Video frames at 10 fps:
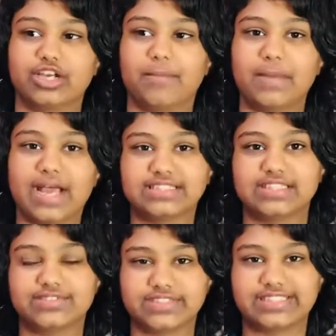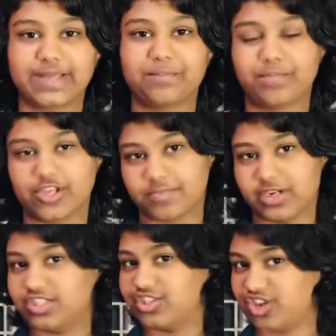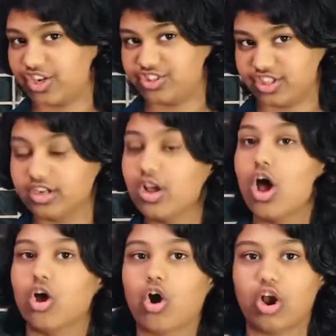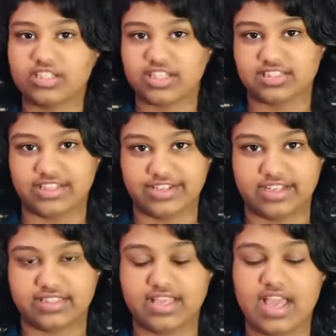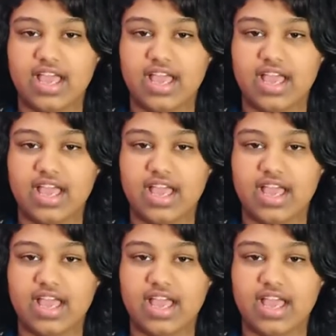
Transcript: a massive step pyramid structure called the ziggurat.